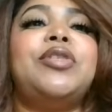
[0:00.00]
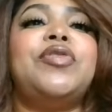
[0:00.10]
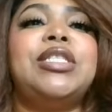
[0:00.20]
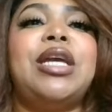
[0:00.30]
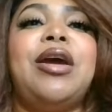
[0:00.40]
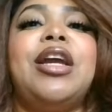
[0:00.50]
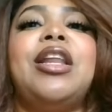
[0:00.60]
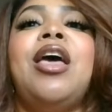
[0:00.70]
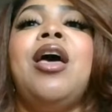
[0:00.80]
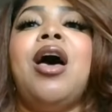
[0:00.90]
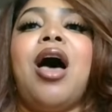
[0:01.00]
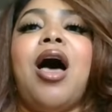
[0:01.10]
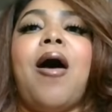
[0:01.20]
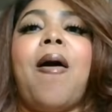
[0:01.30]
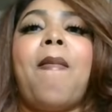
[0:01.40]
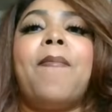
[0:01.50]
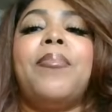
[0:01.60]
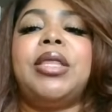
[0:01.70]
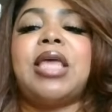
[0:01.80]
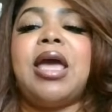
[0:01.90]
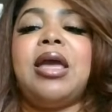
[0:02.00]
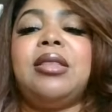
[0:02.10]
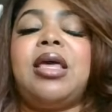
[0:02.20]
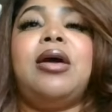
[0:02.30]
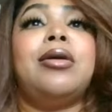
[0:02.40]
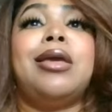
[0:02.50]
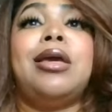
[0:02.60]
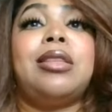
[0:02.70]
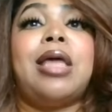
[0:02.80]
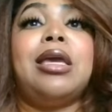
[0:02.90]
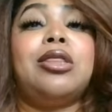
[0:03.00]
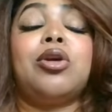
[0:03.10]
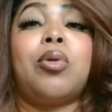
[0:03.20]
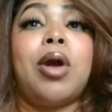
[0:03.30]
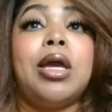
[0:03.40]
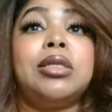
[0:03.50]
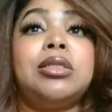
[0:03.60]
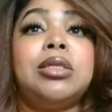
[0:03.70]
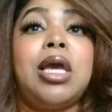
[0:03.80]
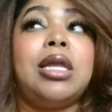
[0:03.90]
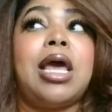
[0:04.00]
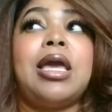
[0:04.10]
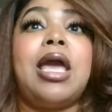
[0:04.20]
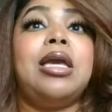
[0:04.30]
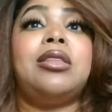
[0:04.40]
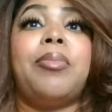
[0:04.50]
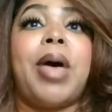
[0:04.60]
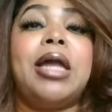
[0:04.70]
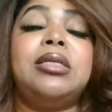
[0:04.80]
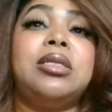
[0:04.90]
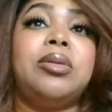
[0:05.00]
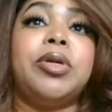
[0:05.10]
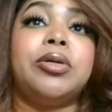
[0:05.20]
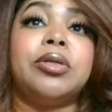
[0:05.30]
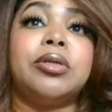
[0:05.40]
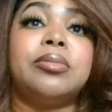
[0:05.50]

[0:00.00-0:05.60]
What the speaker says: sharing. But they get the grants and they can't get the bodies in the building.